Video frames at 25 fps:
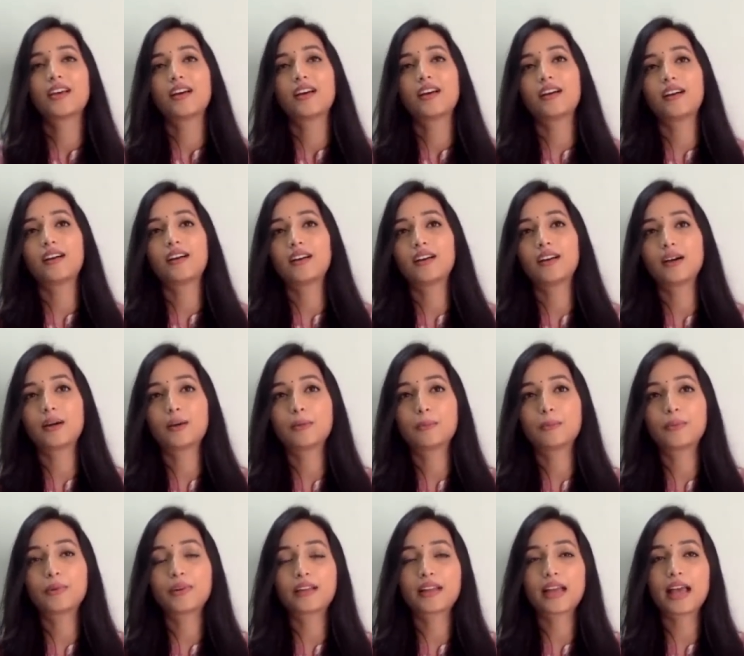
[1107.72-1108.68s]
Uh,
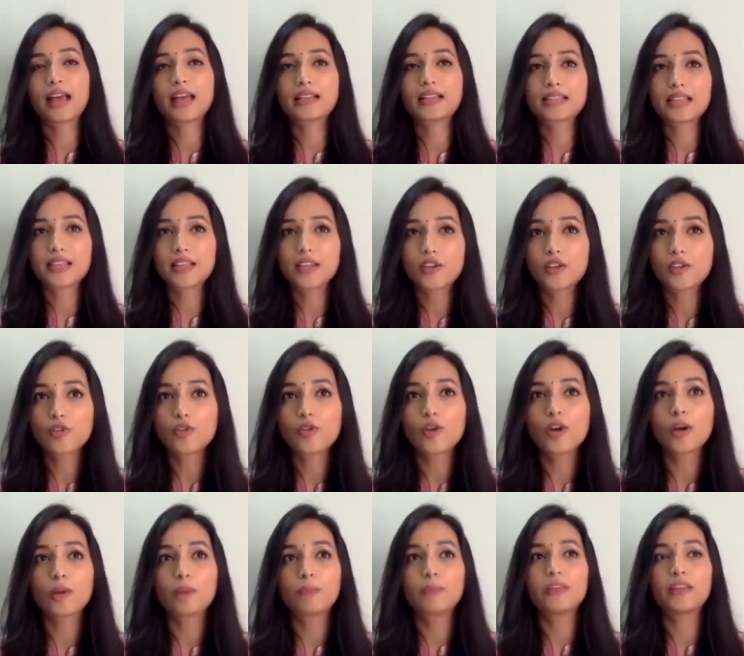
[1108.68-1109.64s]
but as I grew
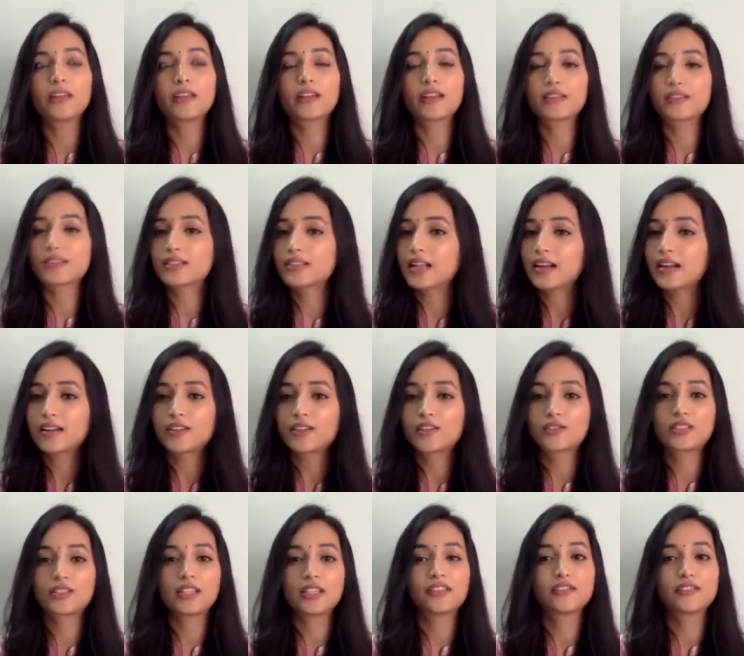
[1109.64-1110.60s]
up, then I started to
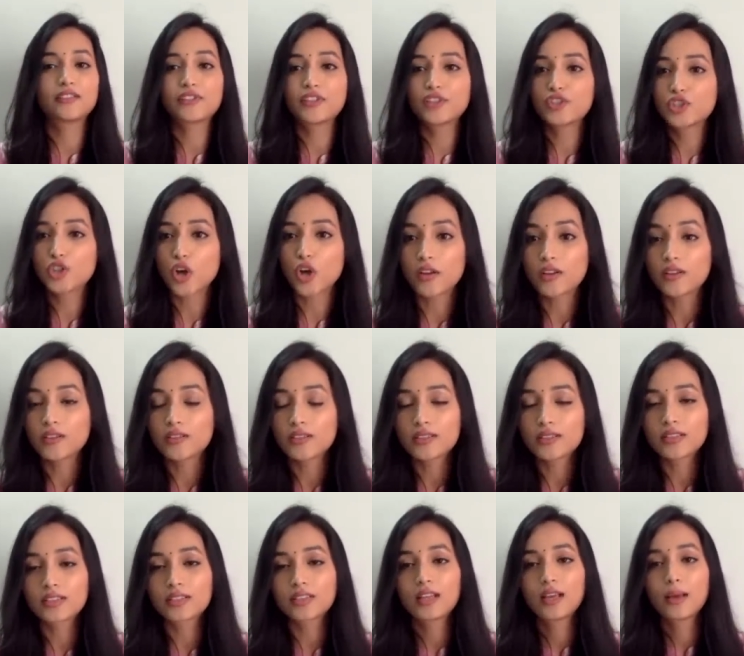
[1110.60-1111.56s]
see different
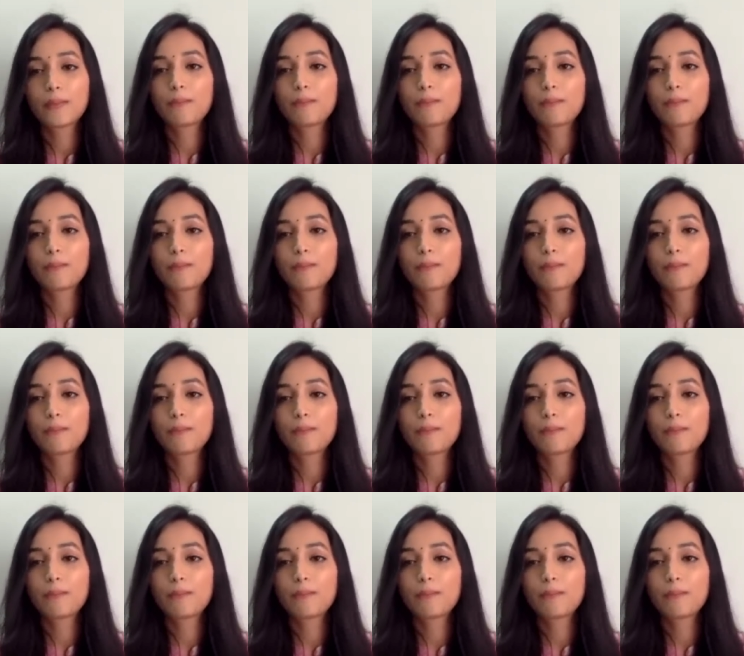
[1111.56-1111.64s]
genres.